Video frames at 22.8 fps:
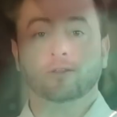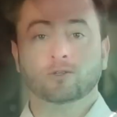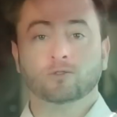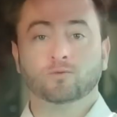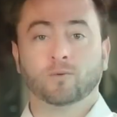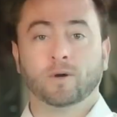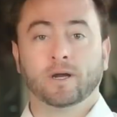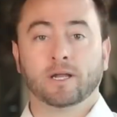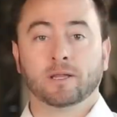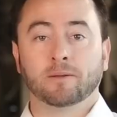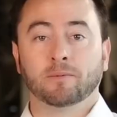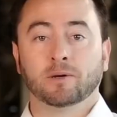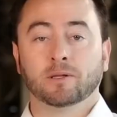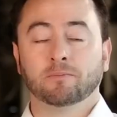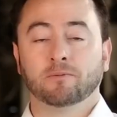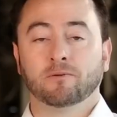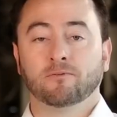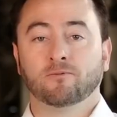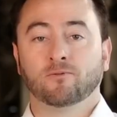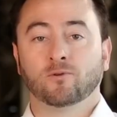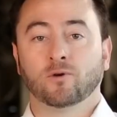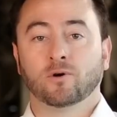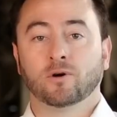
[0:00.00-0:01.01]
this Wine of the Month
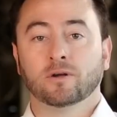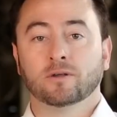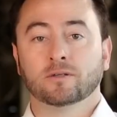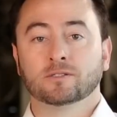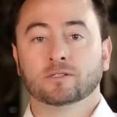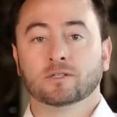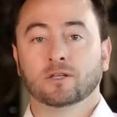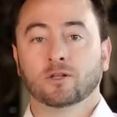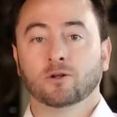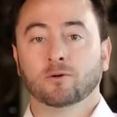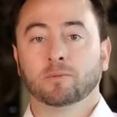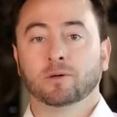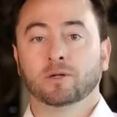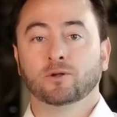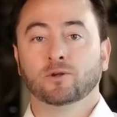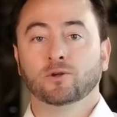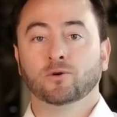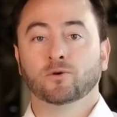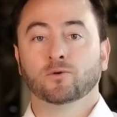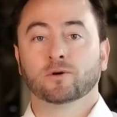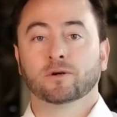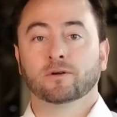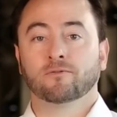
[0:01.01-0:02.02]
before. This is a little bit
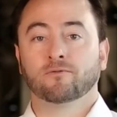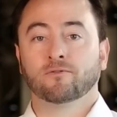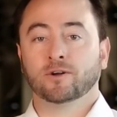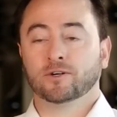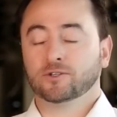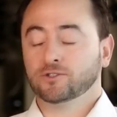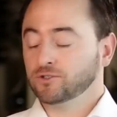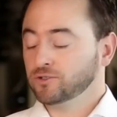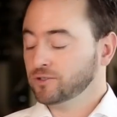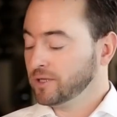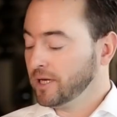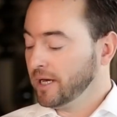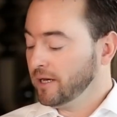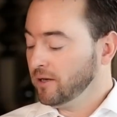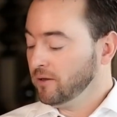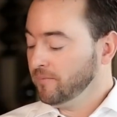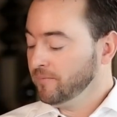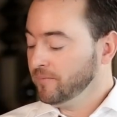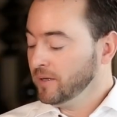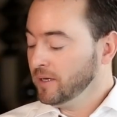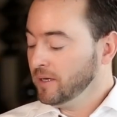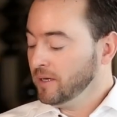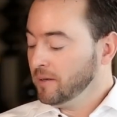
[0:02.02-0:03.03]
newer and fresher
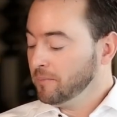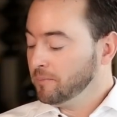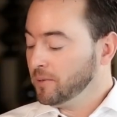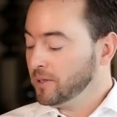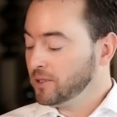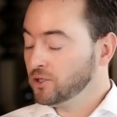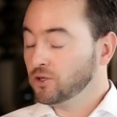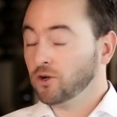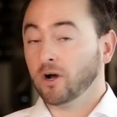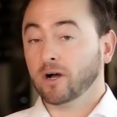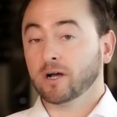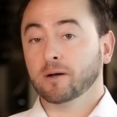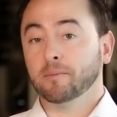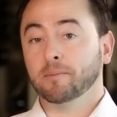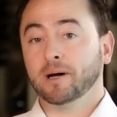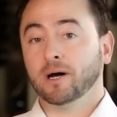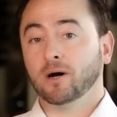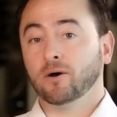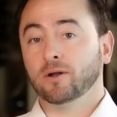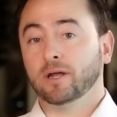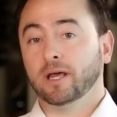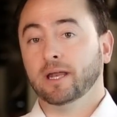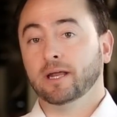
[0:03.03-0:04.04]
style, but talk
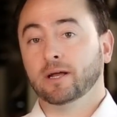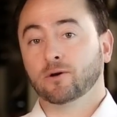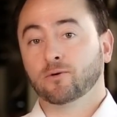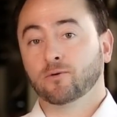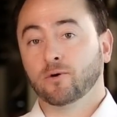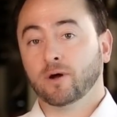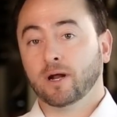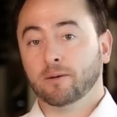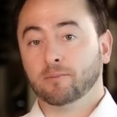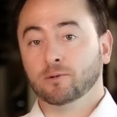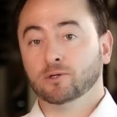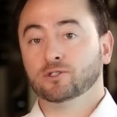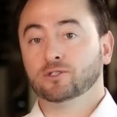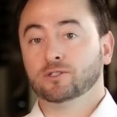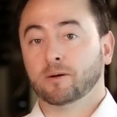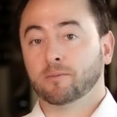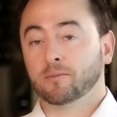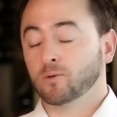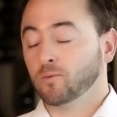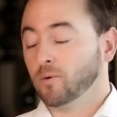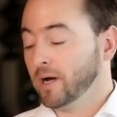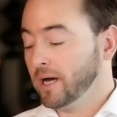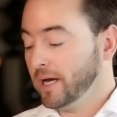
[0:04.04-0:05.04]
about an incredible
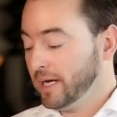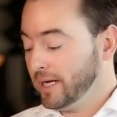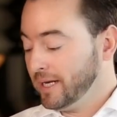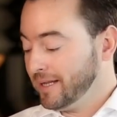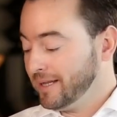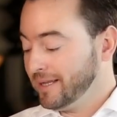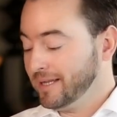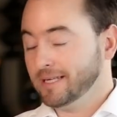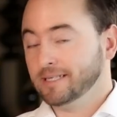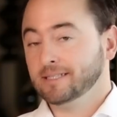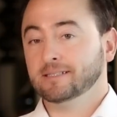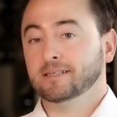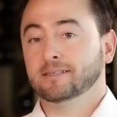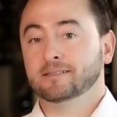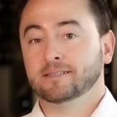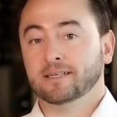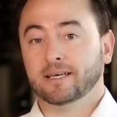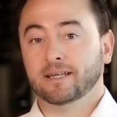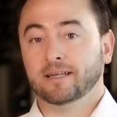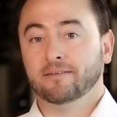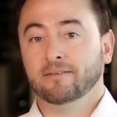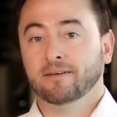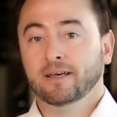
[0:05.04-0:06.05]
summer wine. This is
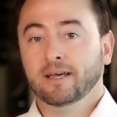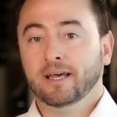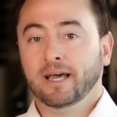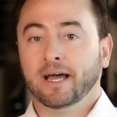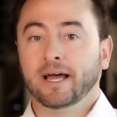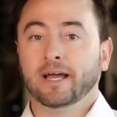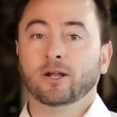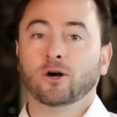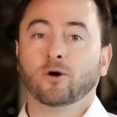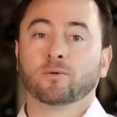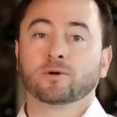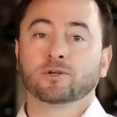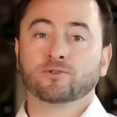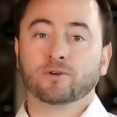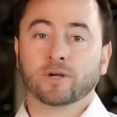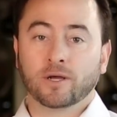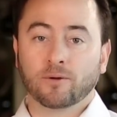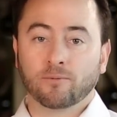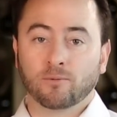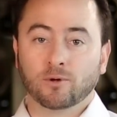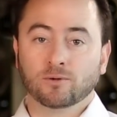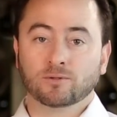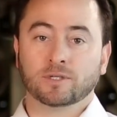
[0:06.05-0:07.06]
it. I know we're
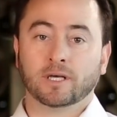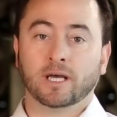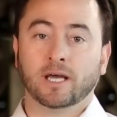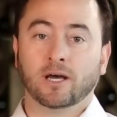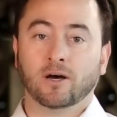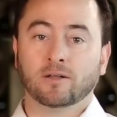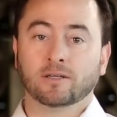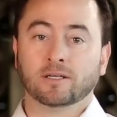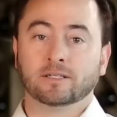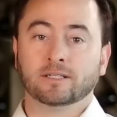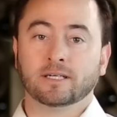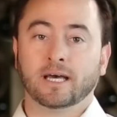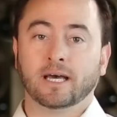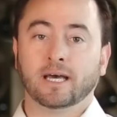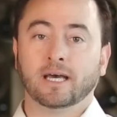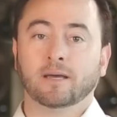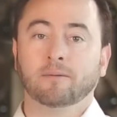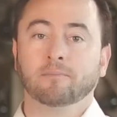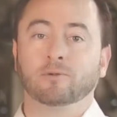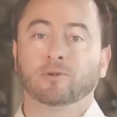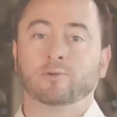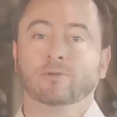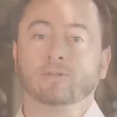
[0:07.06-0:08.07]
drinking rosé all the
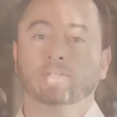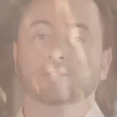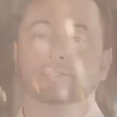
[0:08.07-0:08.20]
time during